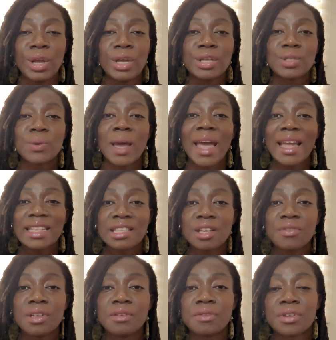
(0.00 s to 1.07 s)
So a hands-off
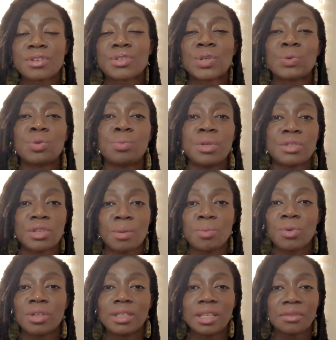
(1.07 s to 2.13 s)
investor will be
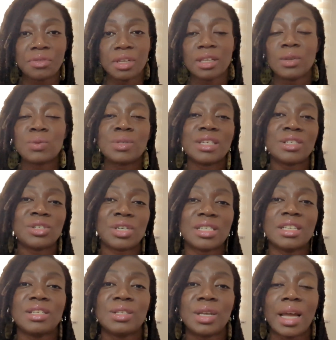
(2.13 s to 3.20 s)
someone definitely who's
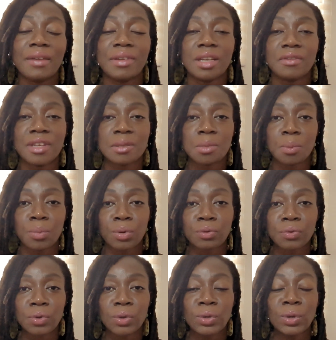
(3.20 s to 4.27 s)
interested to have an investment
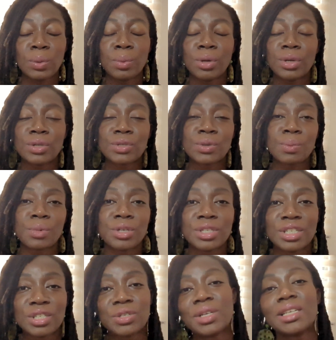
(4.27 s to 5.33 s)
portfolio, but not so much
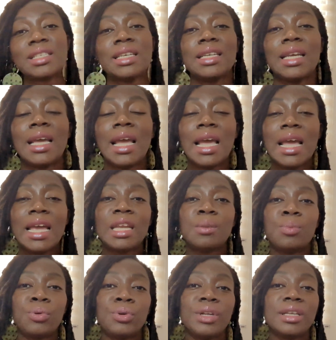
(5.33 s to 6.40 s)
interested in
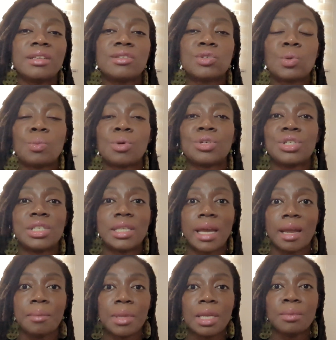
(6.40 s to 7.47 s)
putting so much
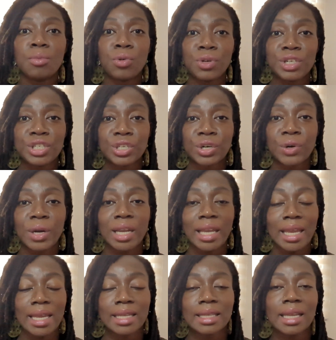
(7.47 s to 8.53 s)
time in monitoring
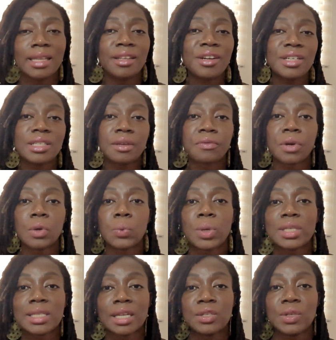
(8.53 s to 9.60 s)
it. And there are different
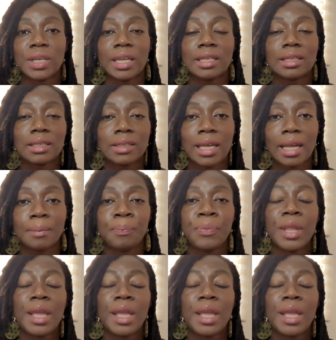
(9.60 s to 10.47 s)
ways that you can do that.